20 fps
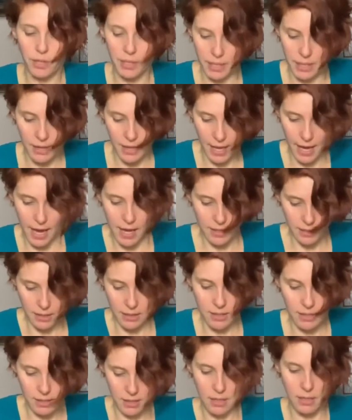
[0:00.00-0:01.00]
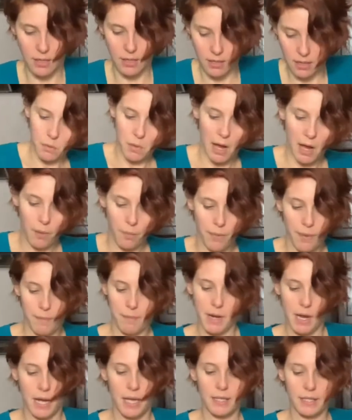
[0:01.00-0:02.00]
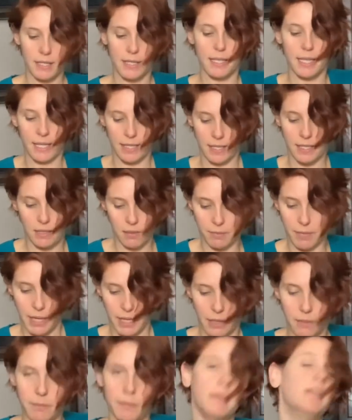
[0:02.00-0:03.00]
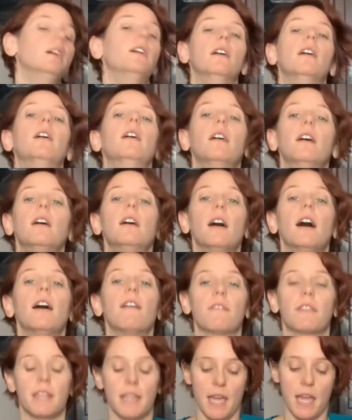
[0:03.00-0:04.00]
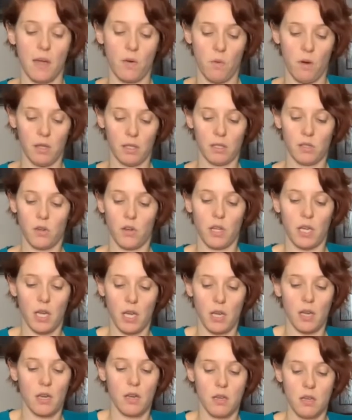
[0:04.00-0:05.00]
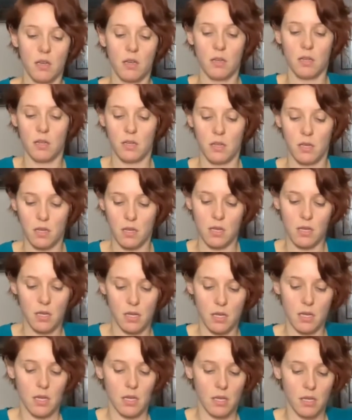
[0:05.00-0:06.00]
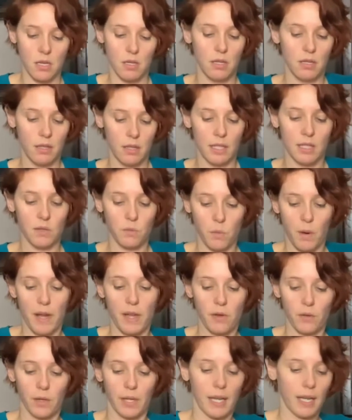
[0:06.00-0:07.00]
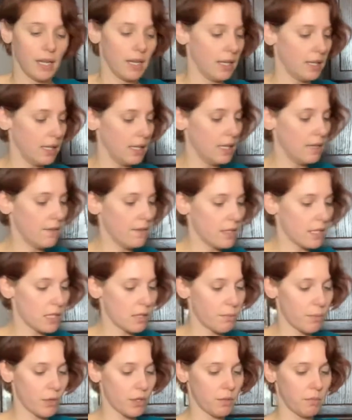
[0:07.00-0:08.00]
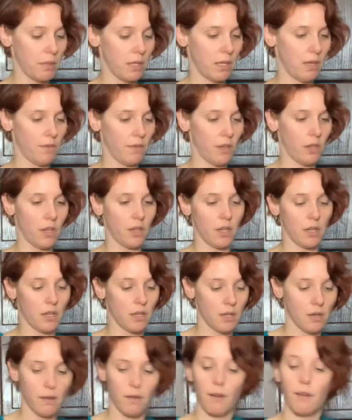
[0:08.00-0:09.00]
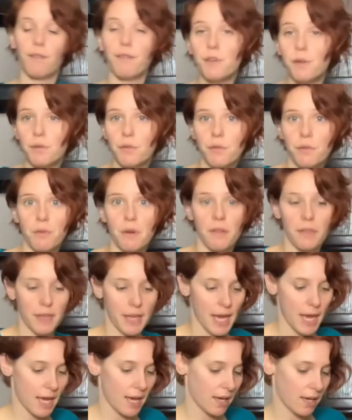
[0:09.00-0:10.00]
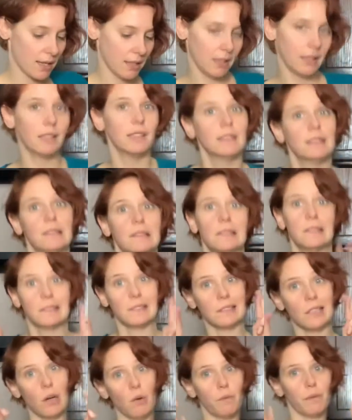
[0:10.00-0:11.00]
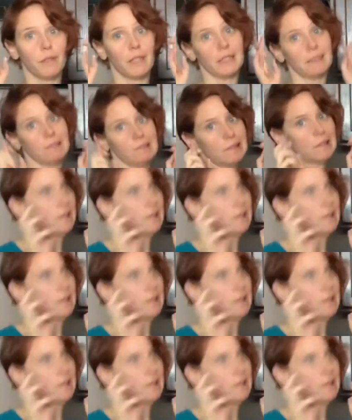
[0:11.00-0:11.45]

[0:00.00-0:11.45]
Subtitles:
in that. Will help them not sink to the bottom of the cake while it's cooking. This way you'll get an even disbursement of your fruit throughout the cake. Hopefully. Yeah.